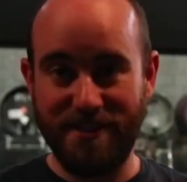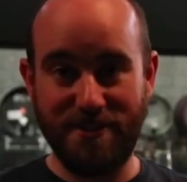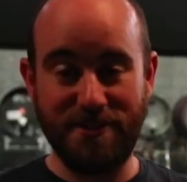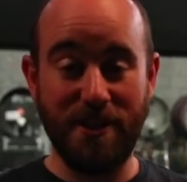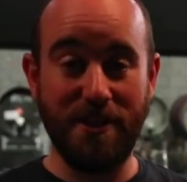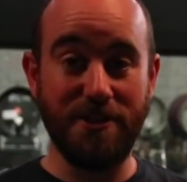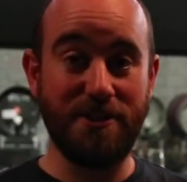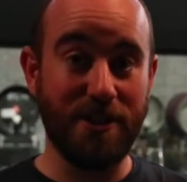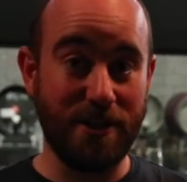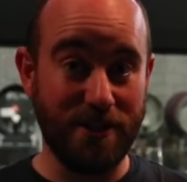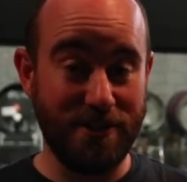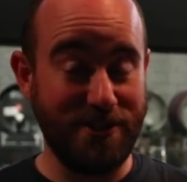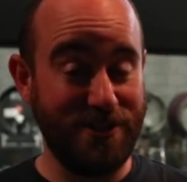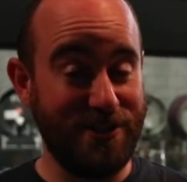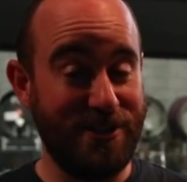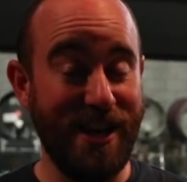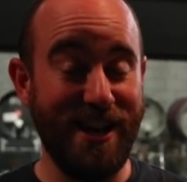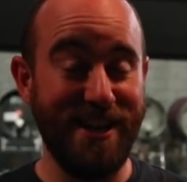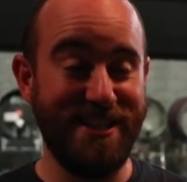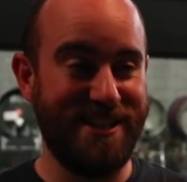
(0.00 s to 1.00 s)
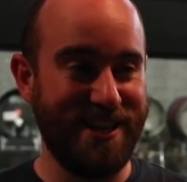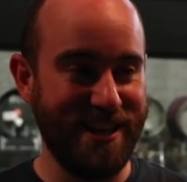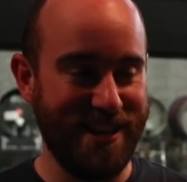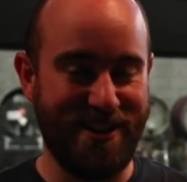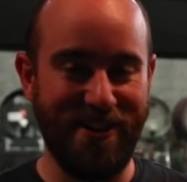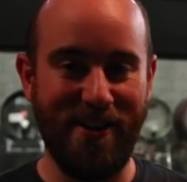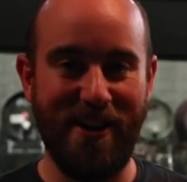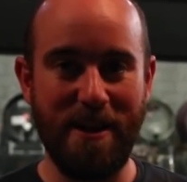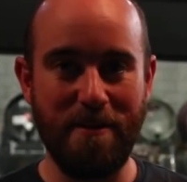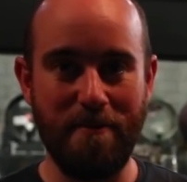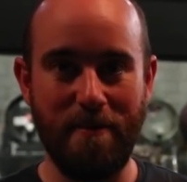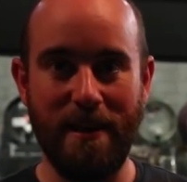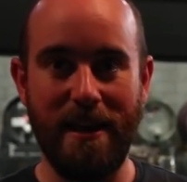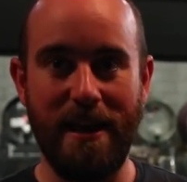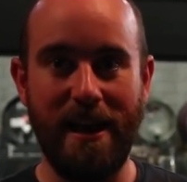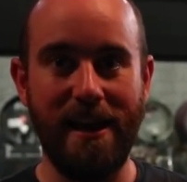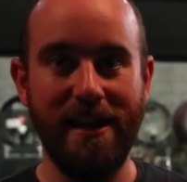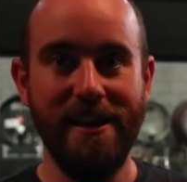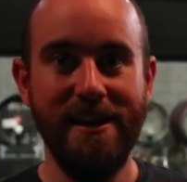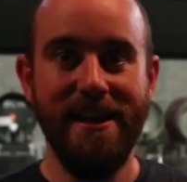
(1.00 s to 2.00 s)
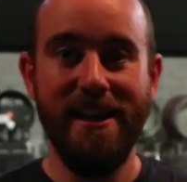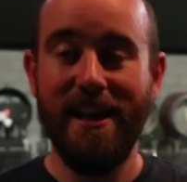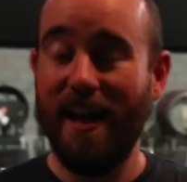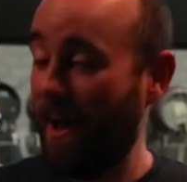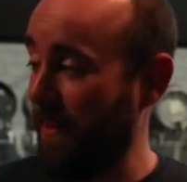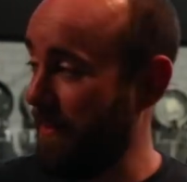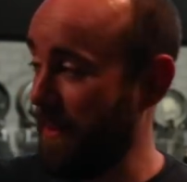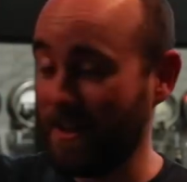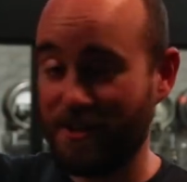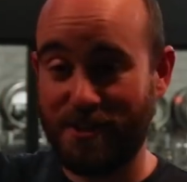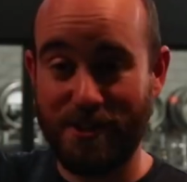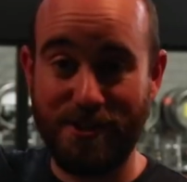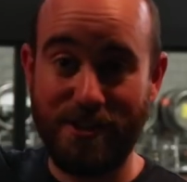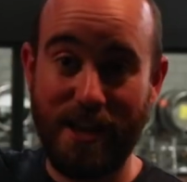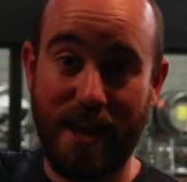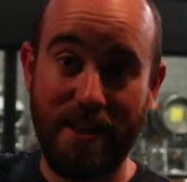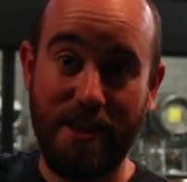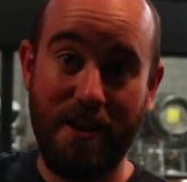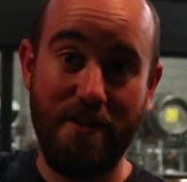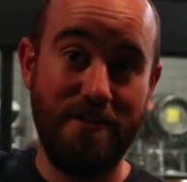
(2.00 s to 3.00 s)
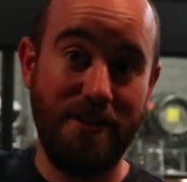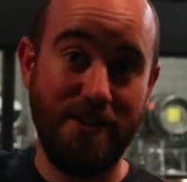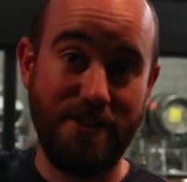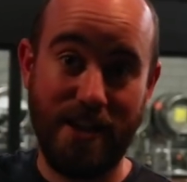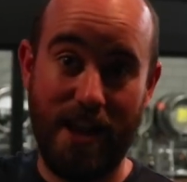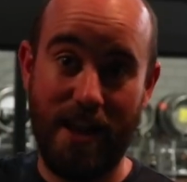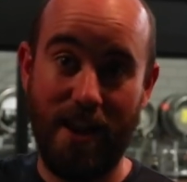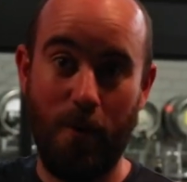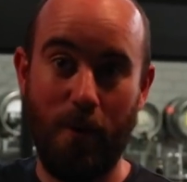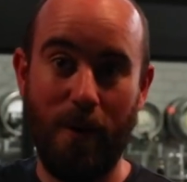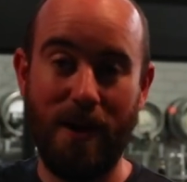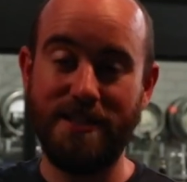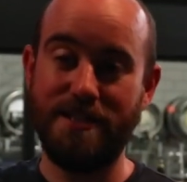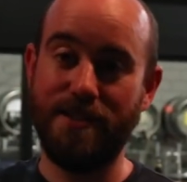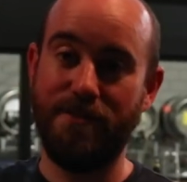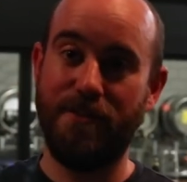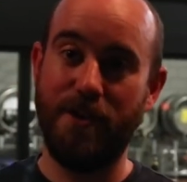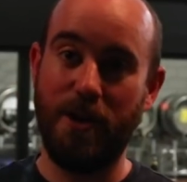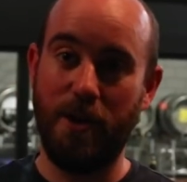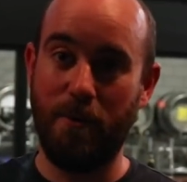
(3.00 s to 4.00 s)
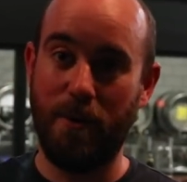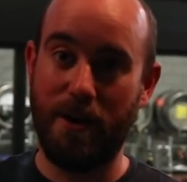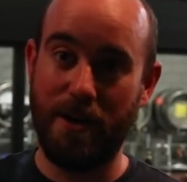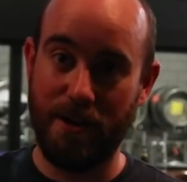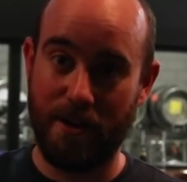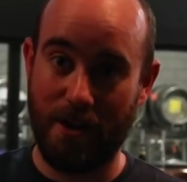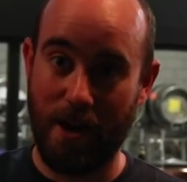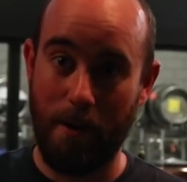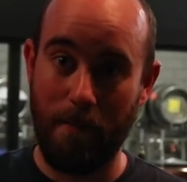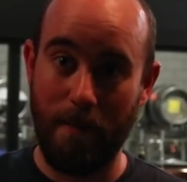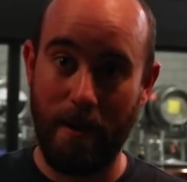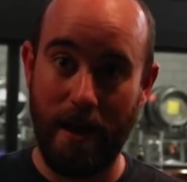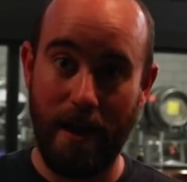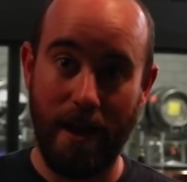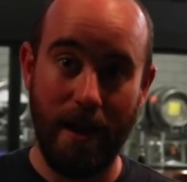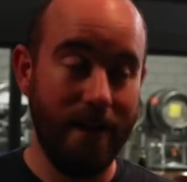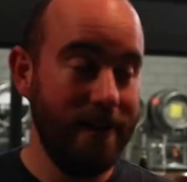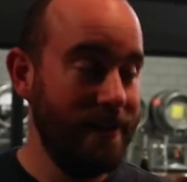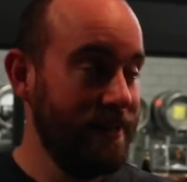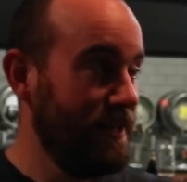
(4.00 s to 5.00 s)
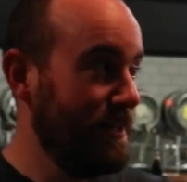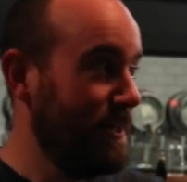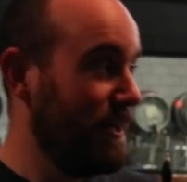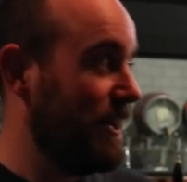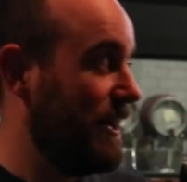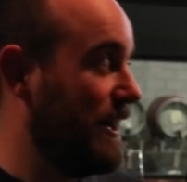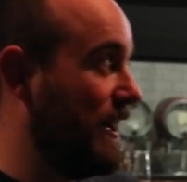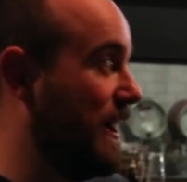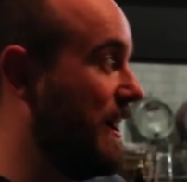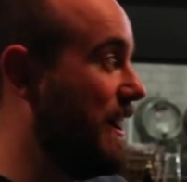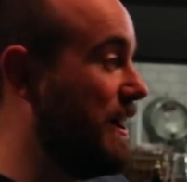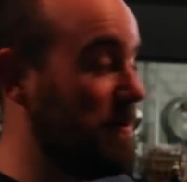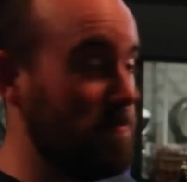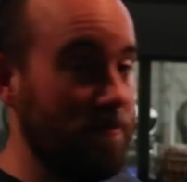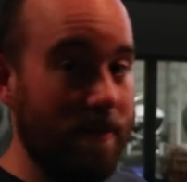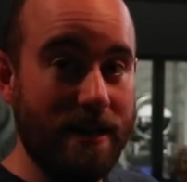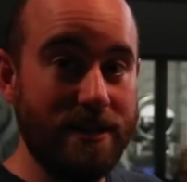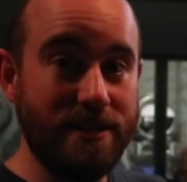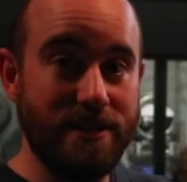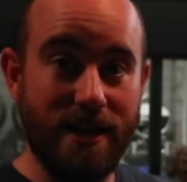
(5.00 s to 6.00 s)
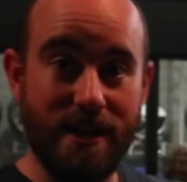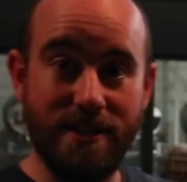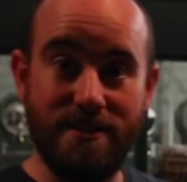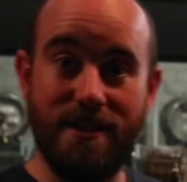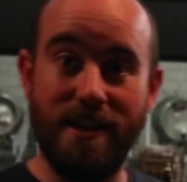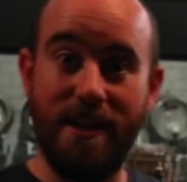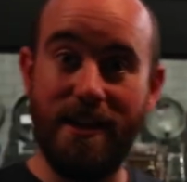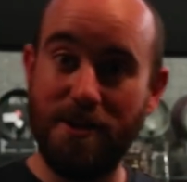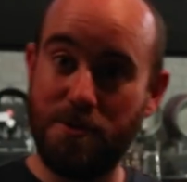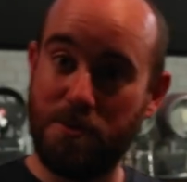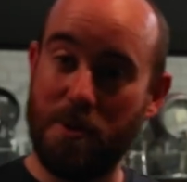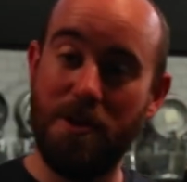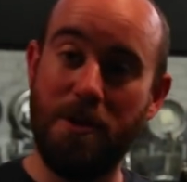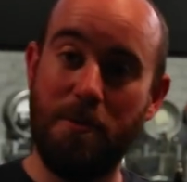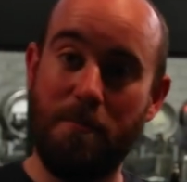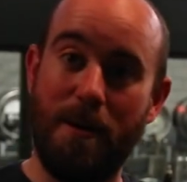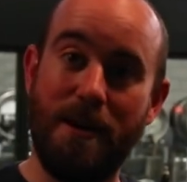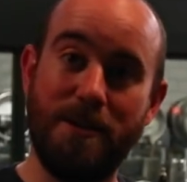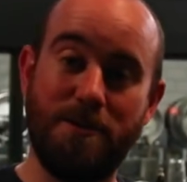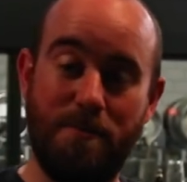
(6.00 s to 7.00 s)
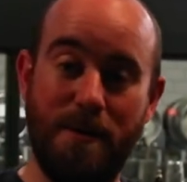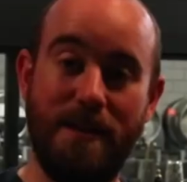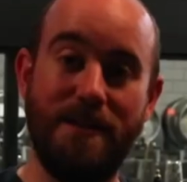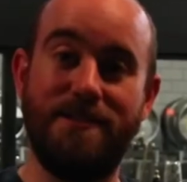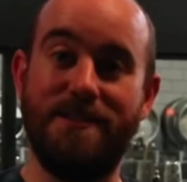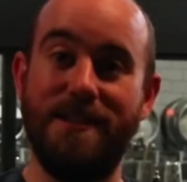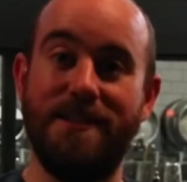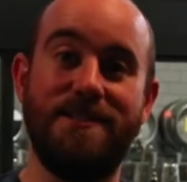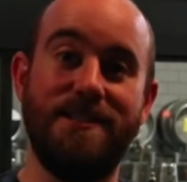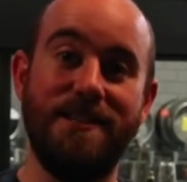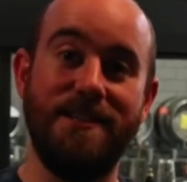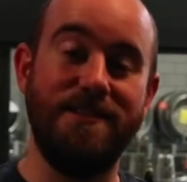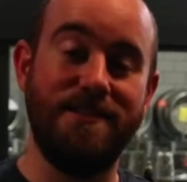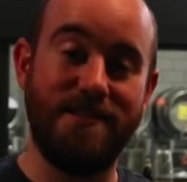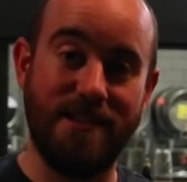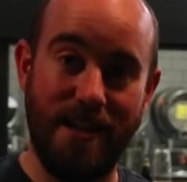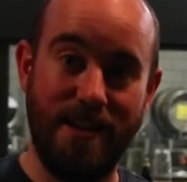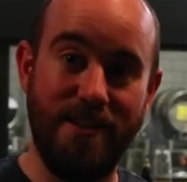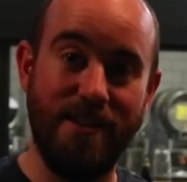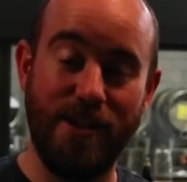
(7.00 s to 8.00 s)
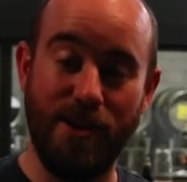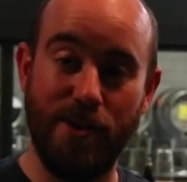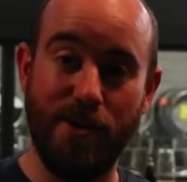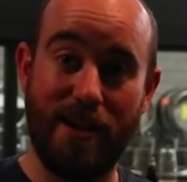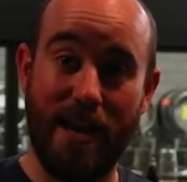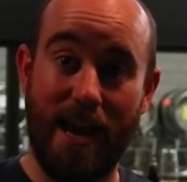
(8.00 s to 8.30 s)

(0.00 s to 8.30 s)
it's such a great beer. And that's just sat there in the cellar waiting for you when you come here. Manchester is one of the best beer cities in the